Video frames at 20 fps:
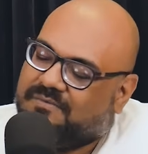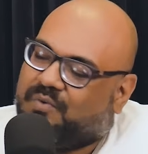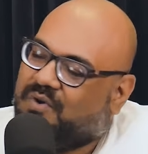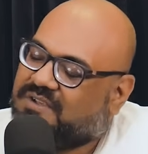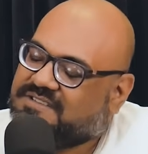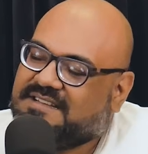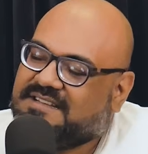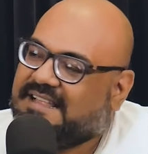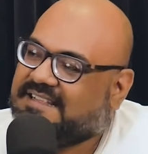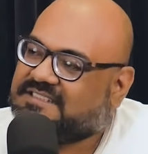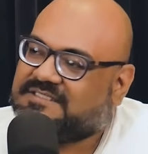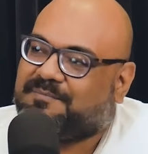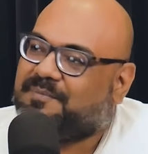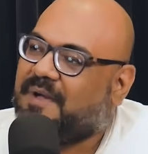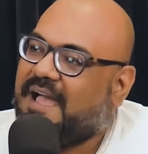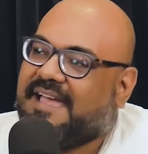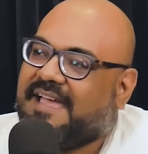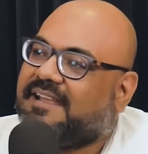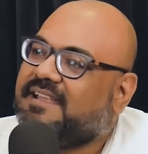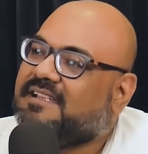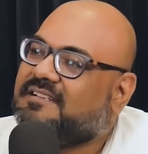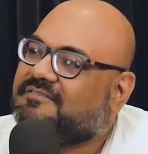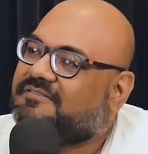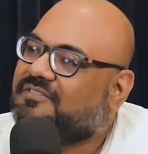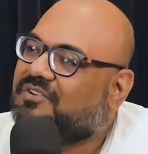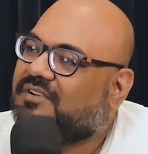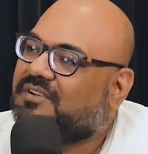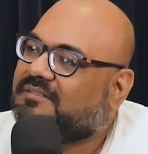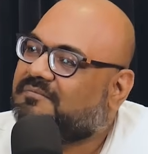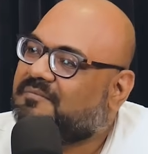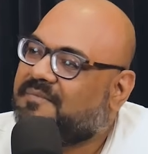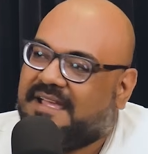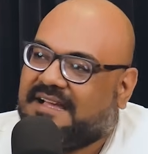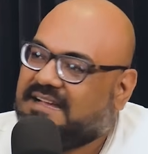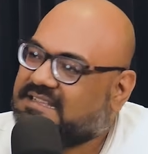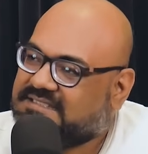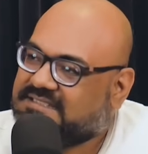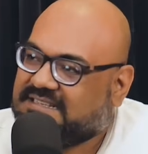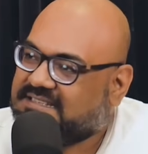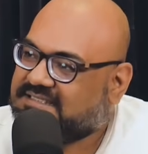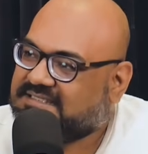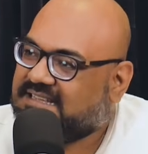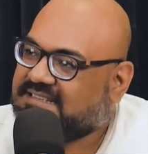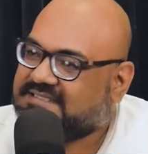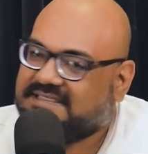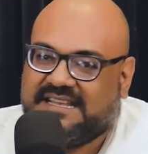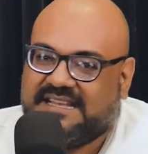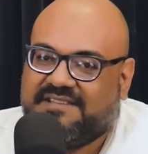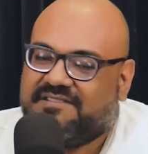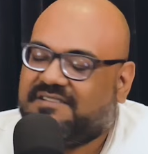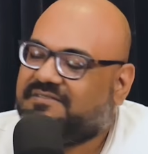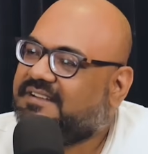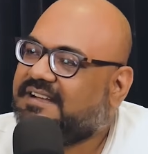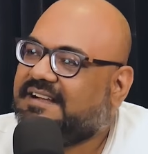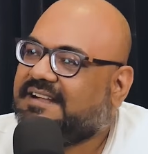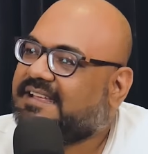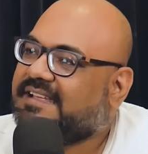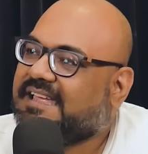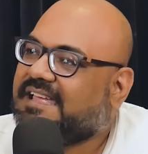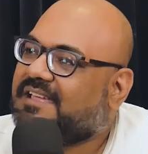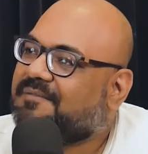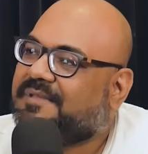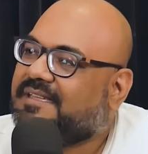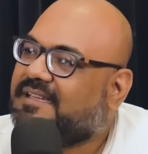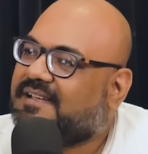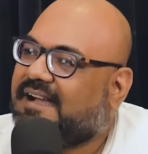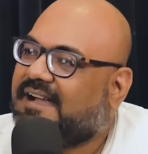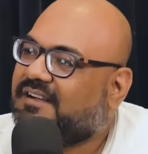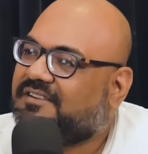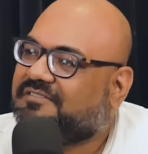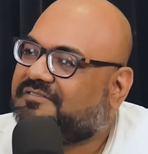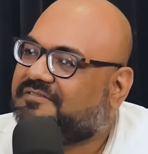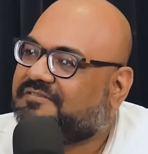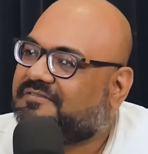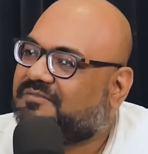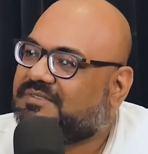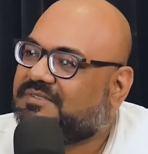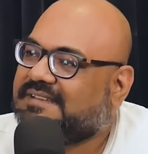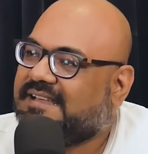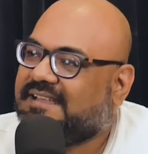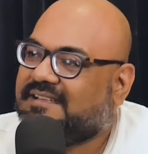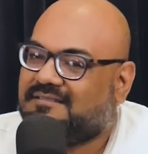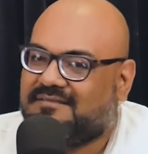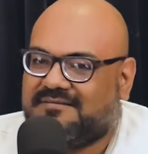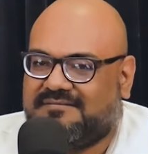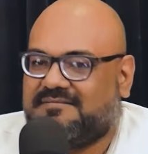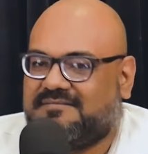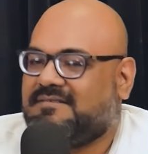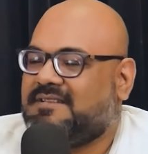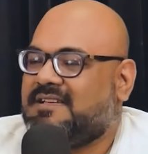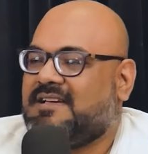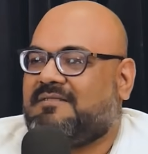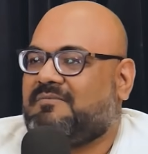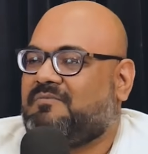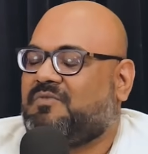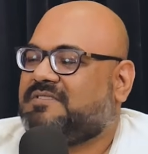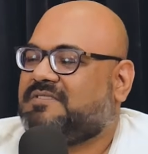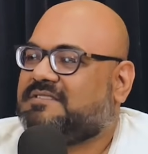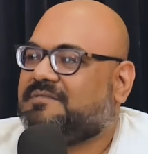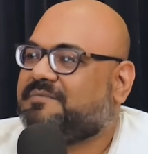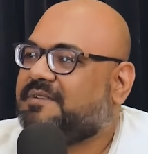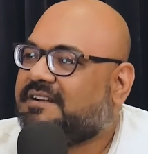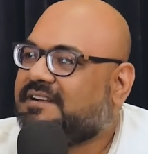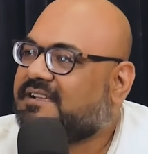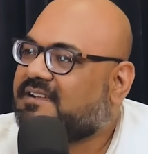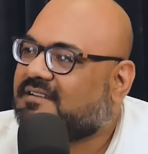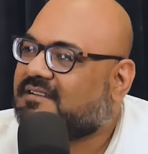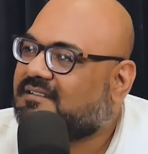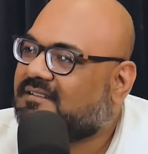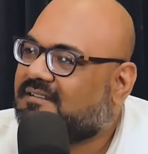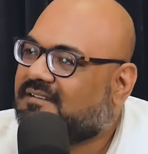wasn't aspiring for mega success, and even when it came, he kind of was like, yeah, what's the big deal?